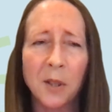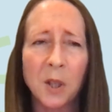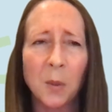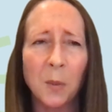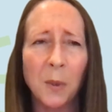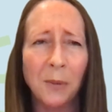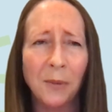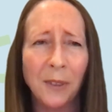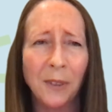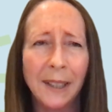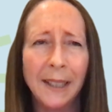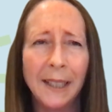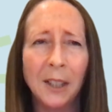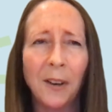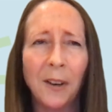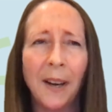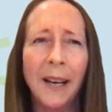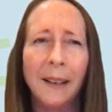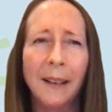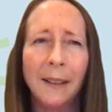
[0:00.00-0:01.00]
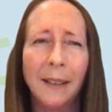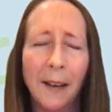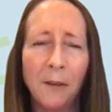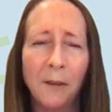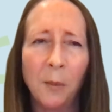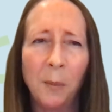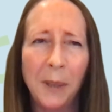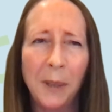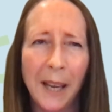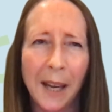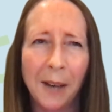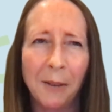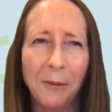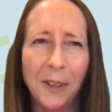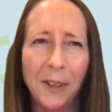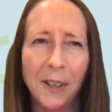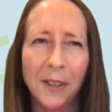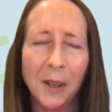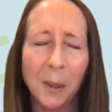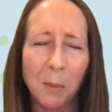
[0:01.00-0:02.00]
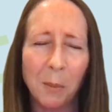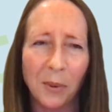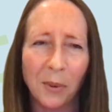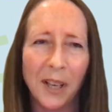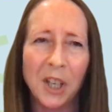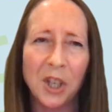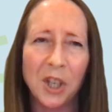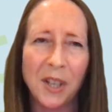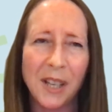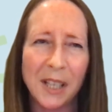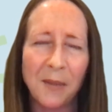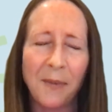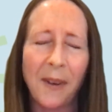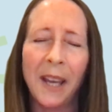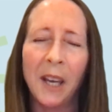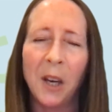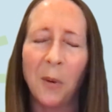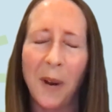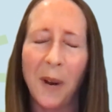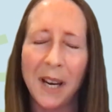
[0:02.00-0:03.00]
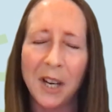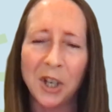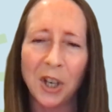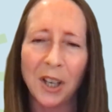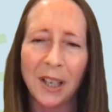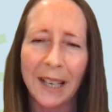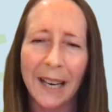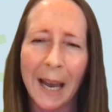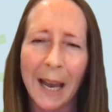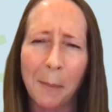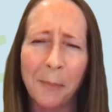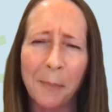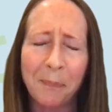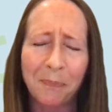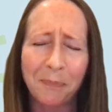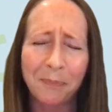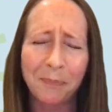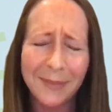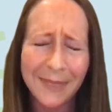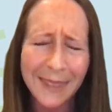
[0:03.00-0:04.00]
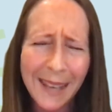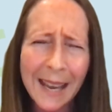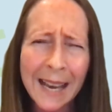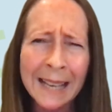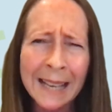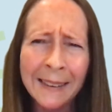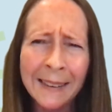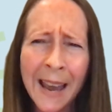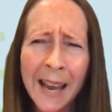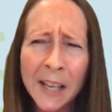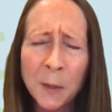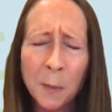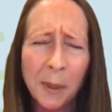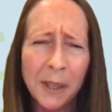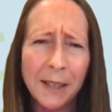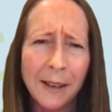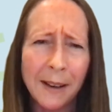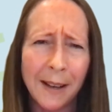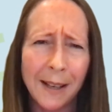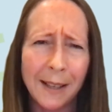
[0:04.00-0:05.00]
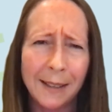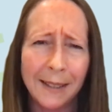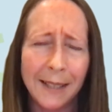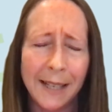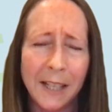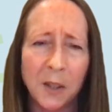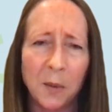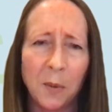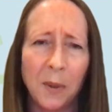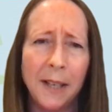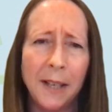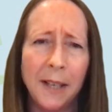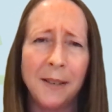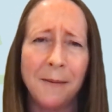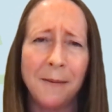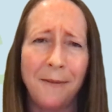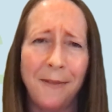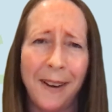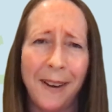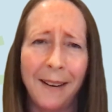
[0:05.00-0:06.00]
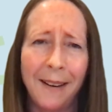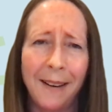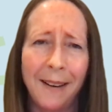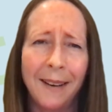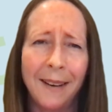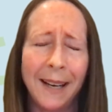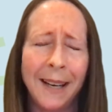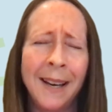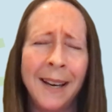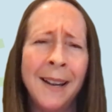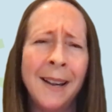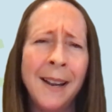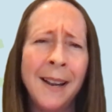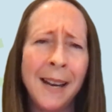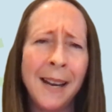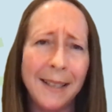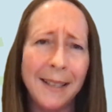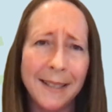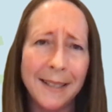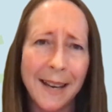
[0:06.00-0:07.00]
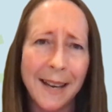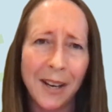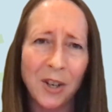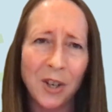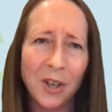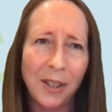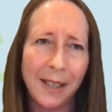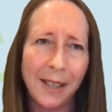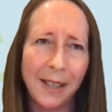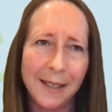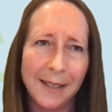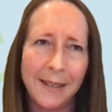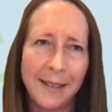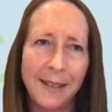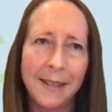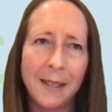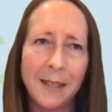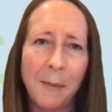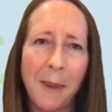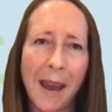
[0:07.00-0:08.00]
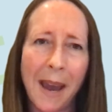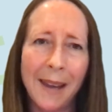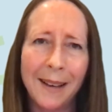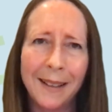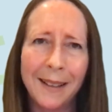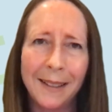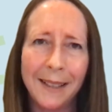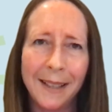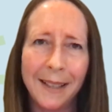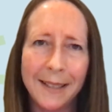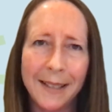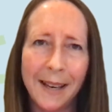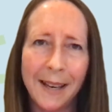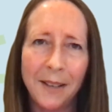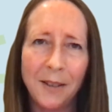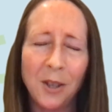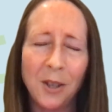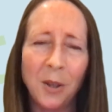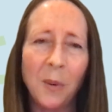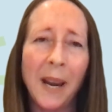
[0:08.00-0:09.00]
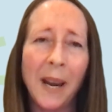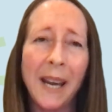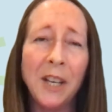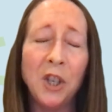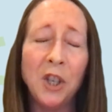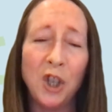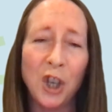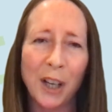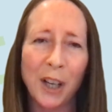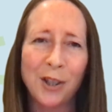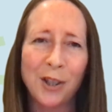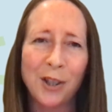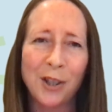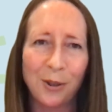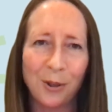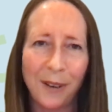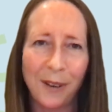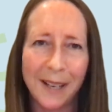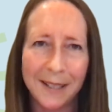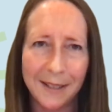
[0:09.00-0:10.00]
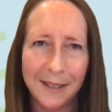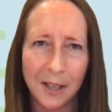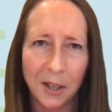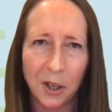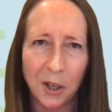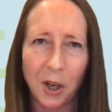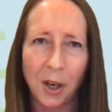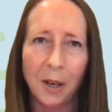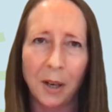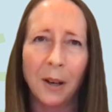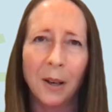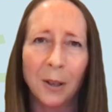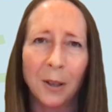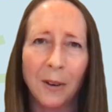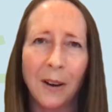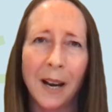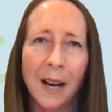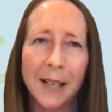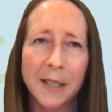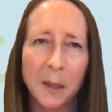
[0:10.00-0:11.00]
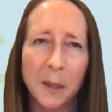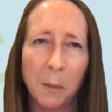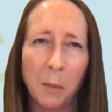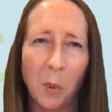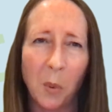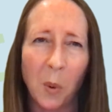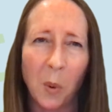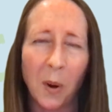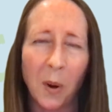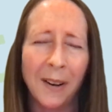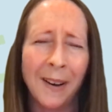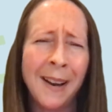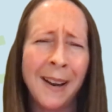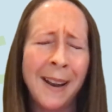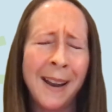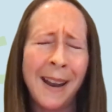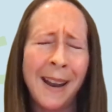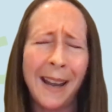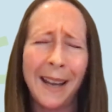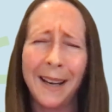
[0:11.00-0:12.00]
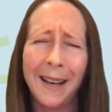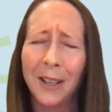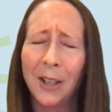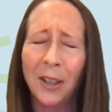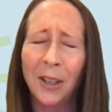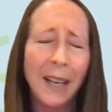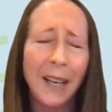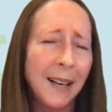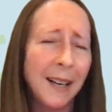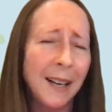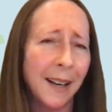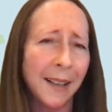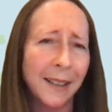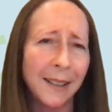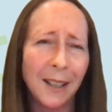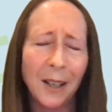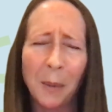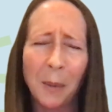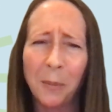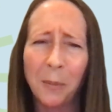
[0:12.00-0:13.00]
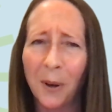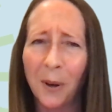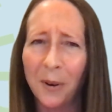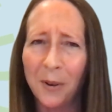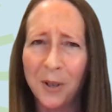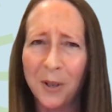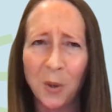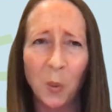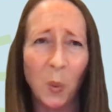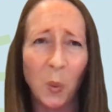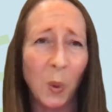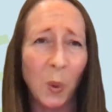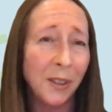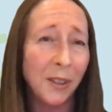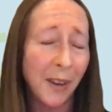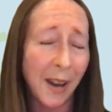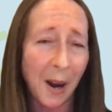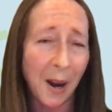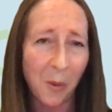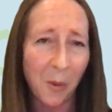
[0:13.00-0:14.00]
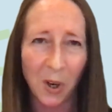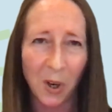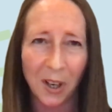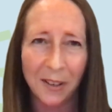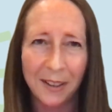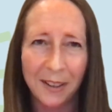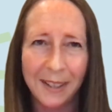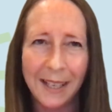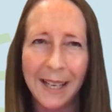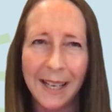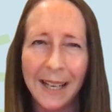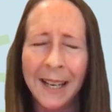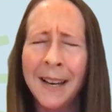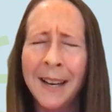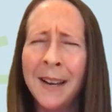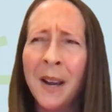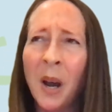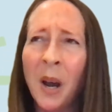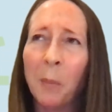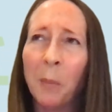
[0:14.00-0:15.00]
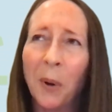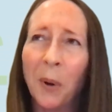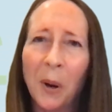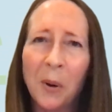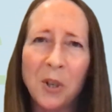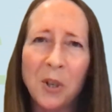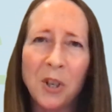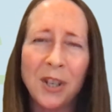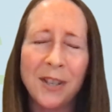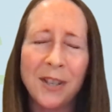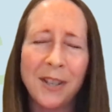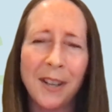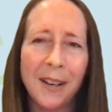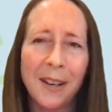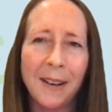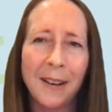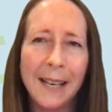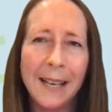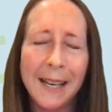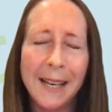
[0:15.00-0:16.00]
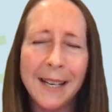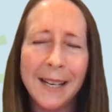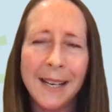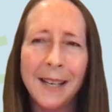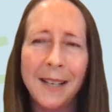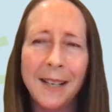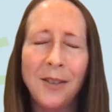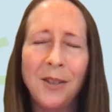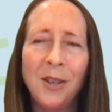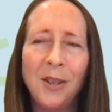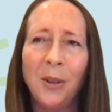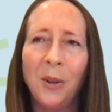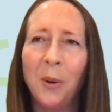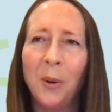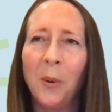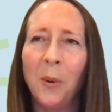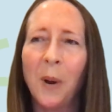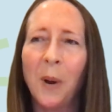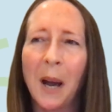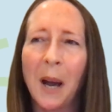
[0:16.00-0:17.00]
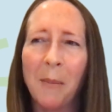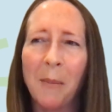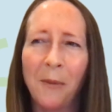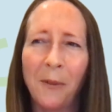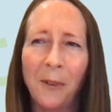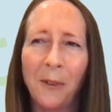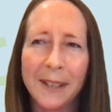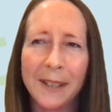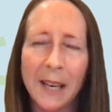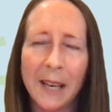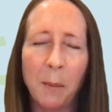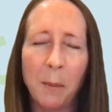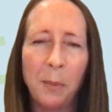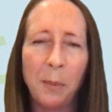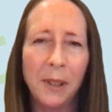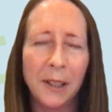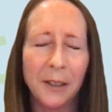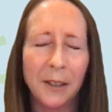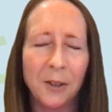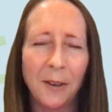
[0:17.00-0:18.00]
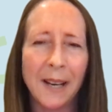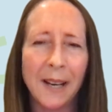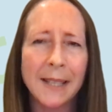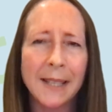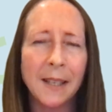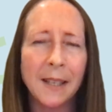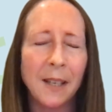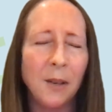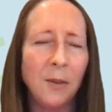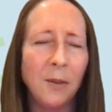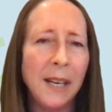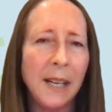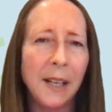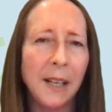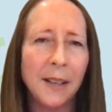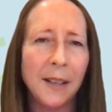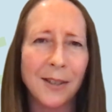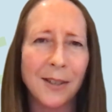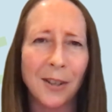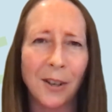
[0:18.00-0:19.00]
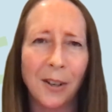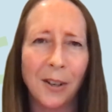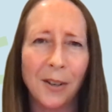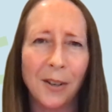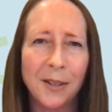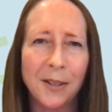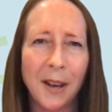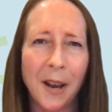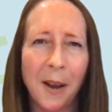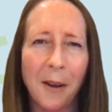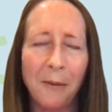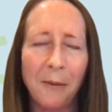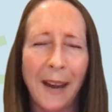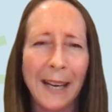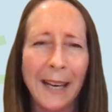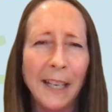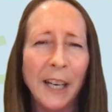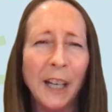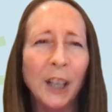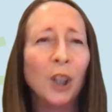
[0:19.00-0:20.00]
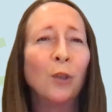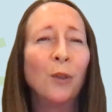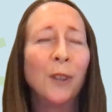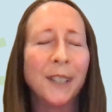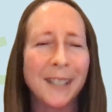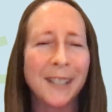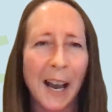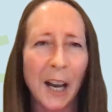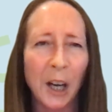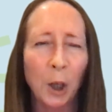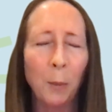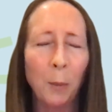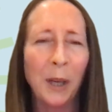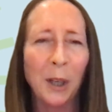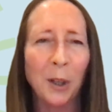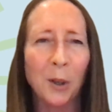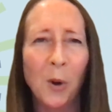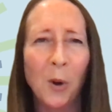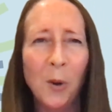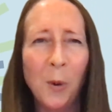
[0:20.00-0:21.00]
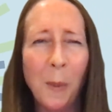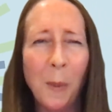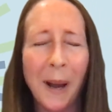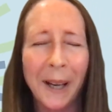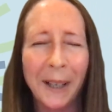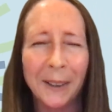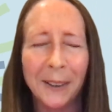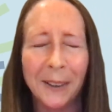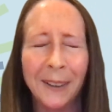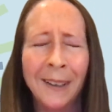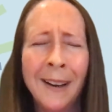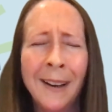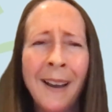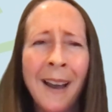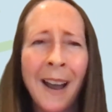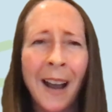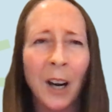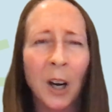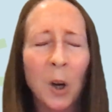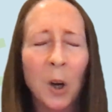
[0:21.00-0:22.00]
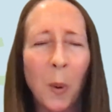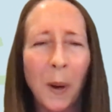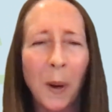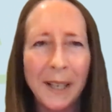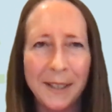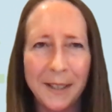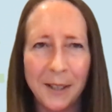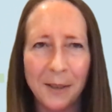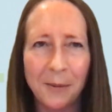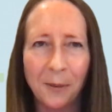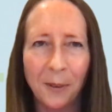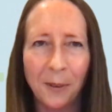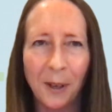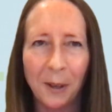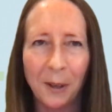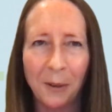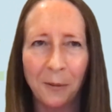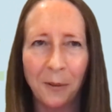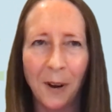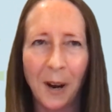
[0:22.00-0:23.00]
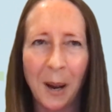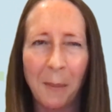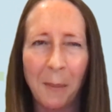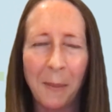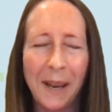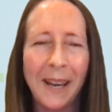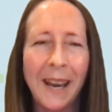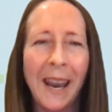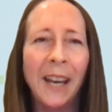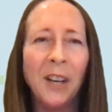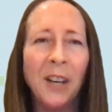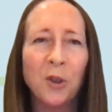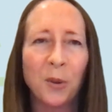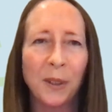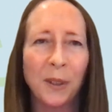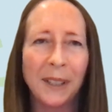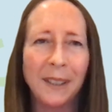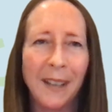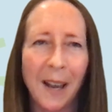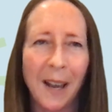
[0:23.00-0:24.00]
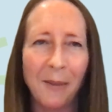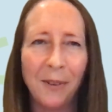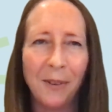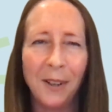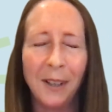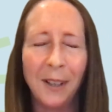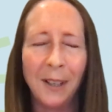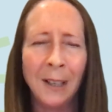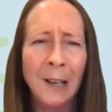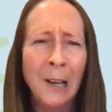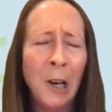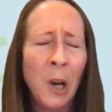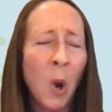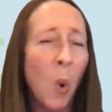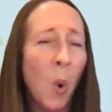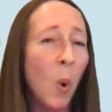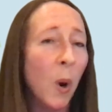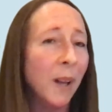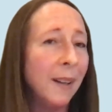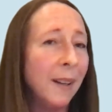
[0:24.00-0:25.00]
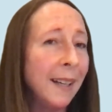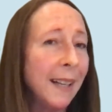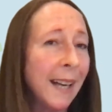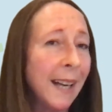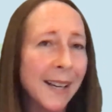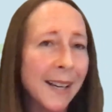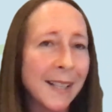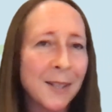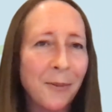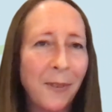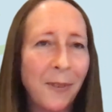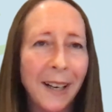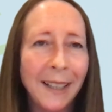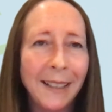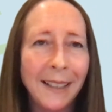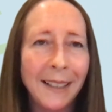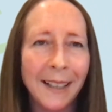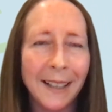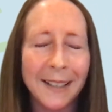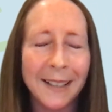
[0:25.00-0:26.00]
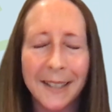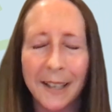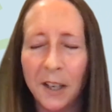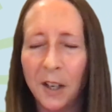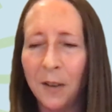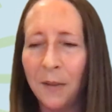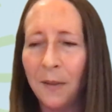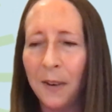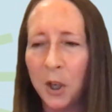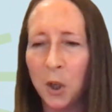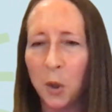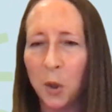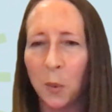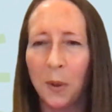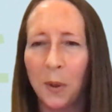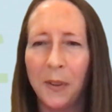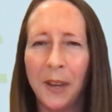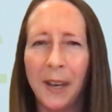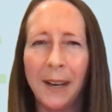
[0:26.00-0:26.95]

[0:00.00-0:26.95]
So we really create a level playing field and bridge this valuation gap. And last but not least, we need to very intentionally and systematically attend to a just transition across the board. And a cookie cutter approach will not work. The approaches that are needed to, for example, address the unique concerns of a near retirement coal miner are quite different from an entry-level oil and gas finance individual.